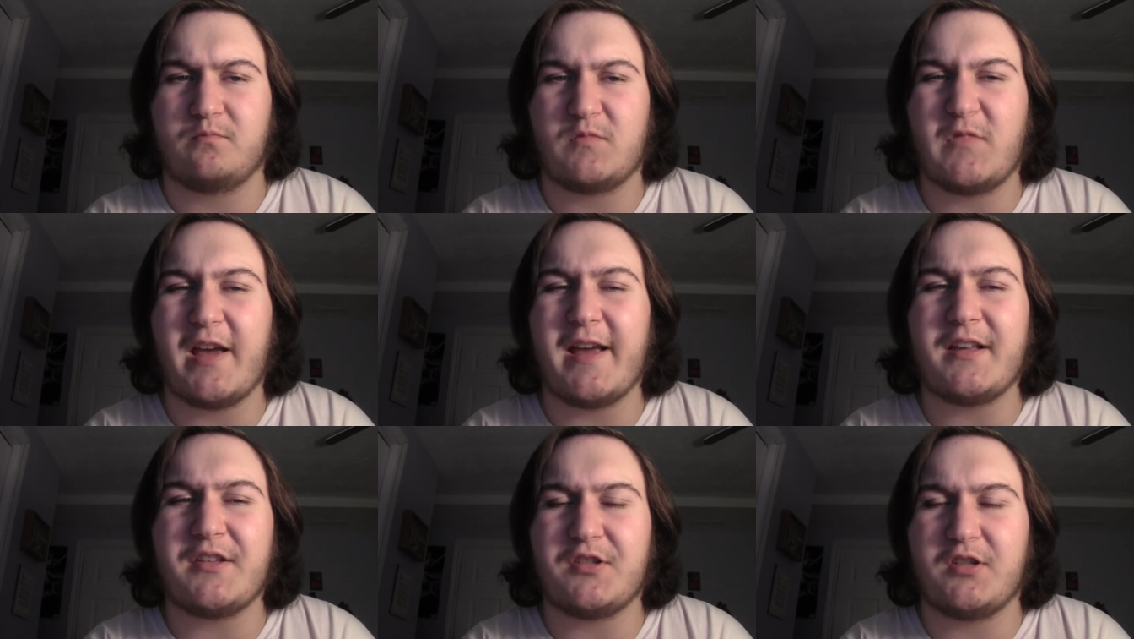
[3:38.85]

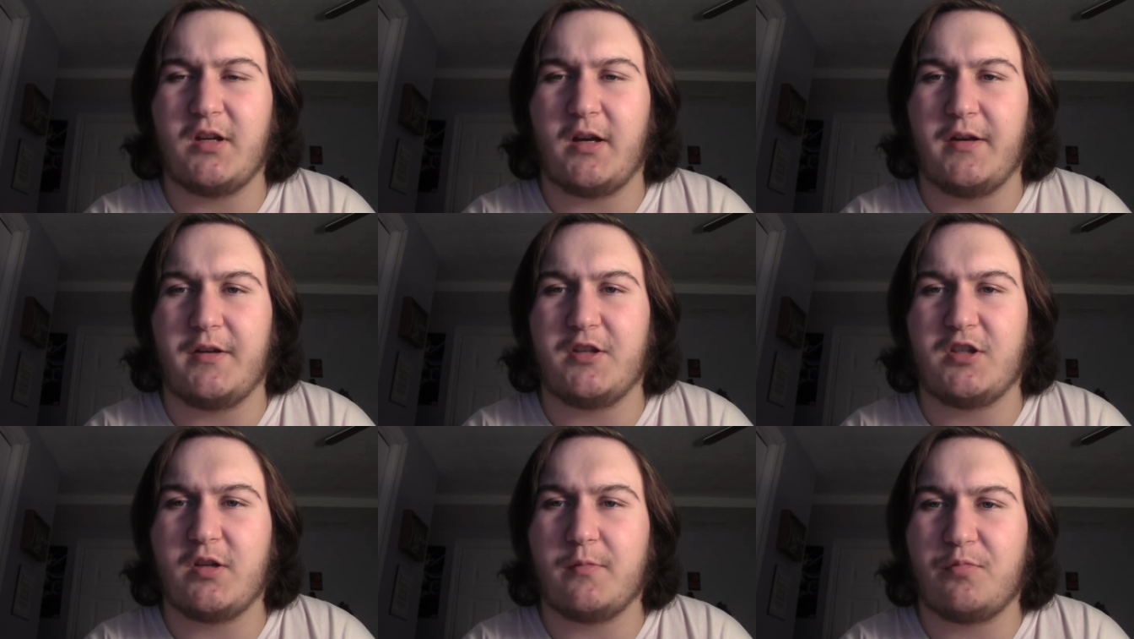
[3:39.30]
test
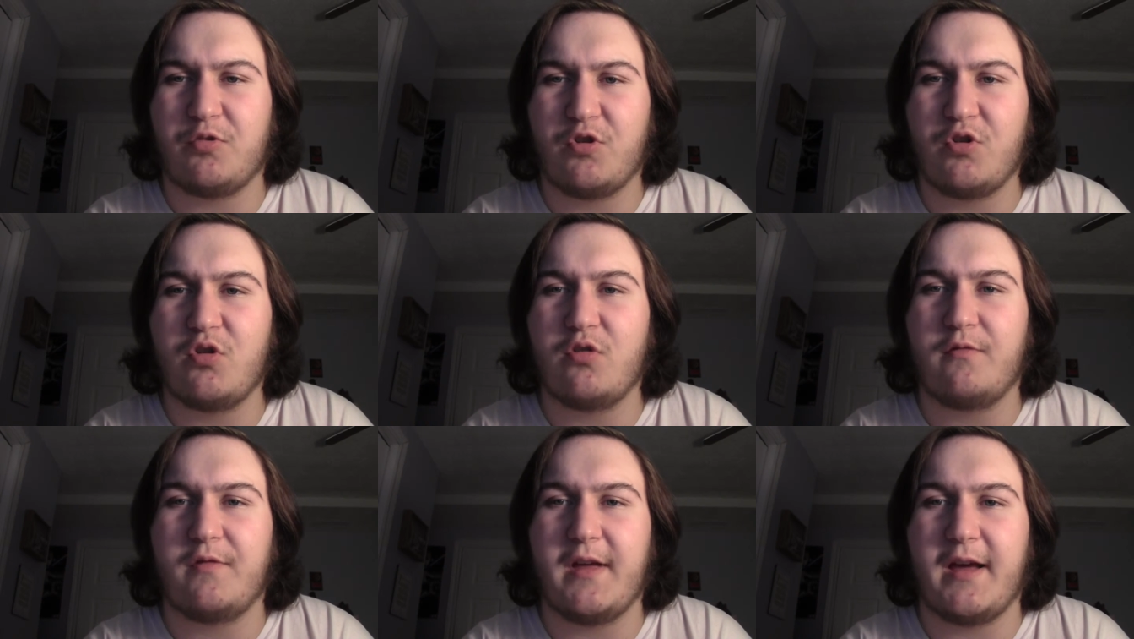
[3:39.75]
done to
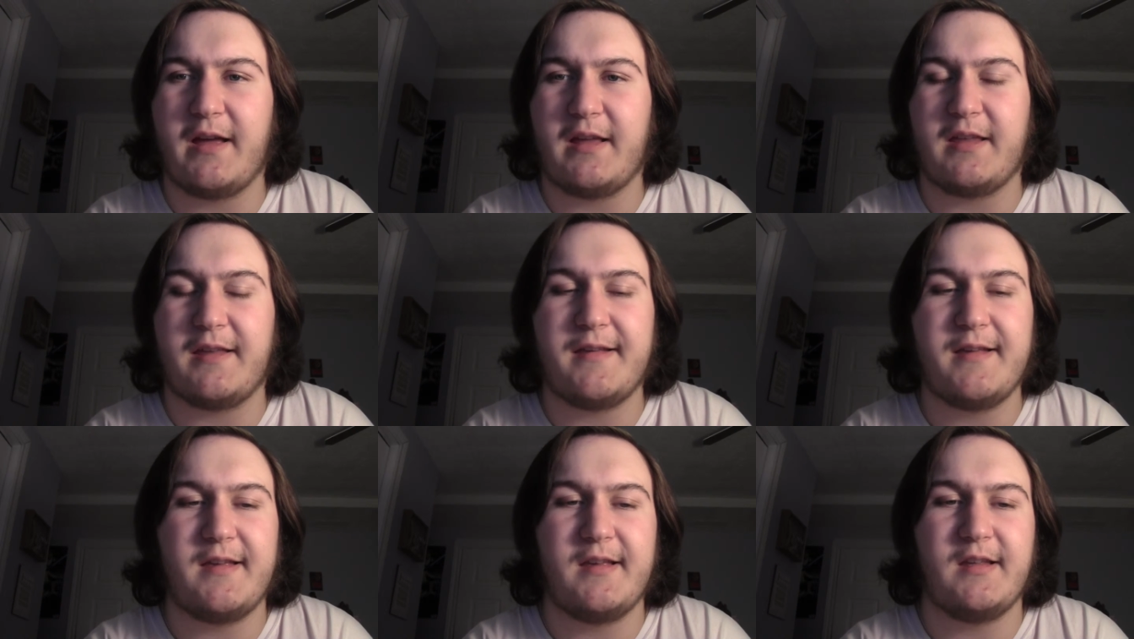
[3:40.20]
prove that
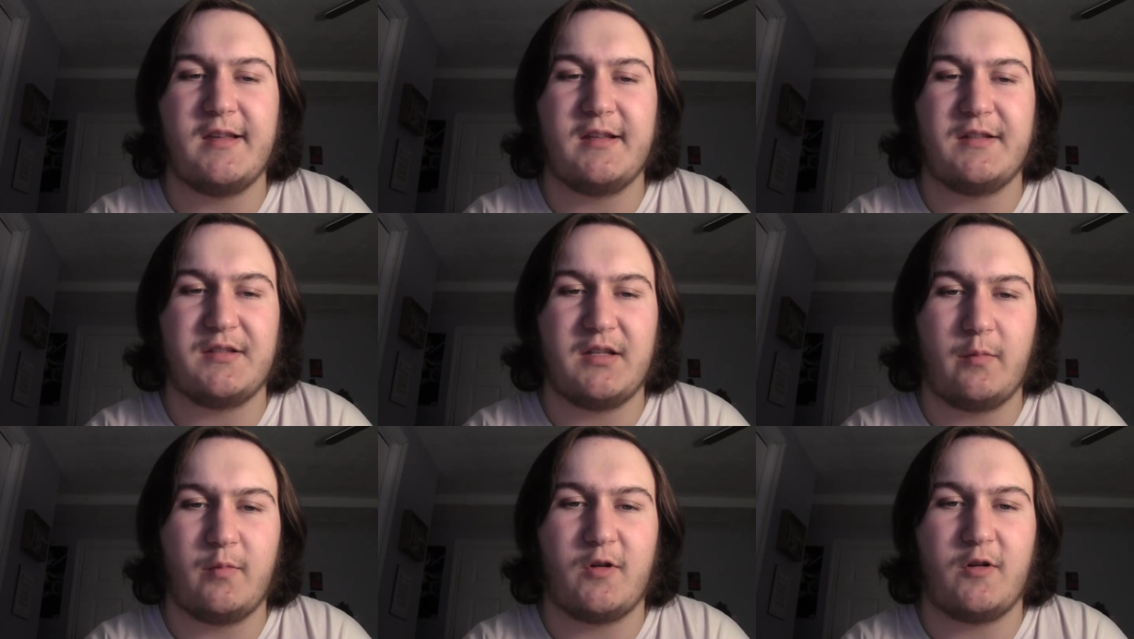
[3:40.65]
he
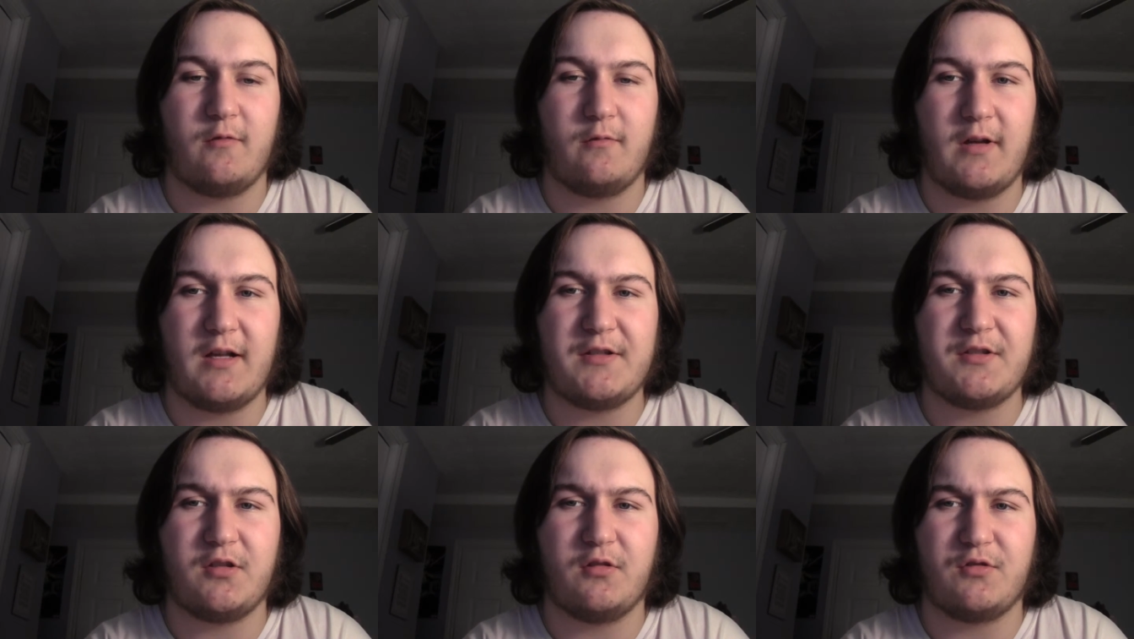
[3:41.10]
is able to
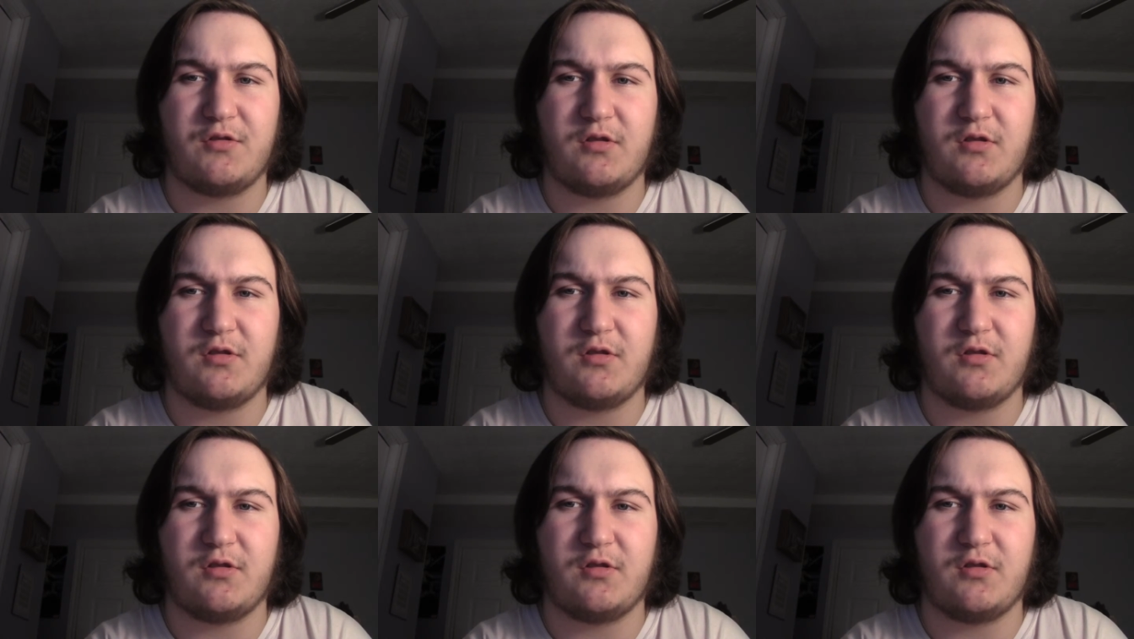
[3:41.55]
wrestle.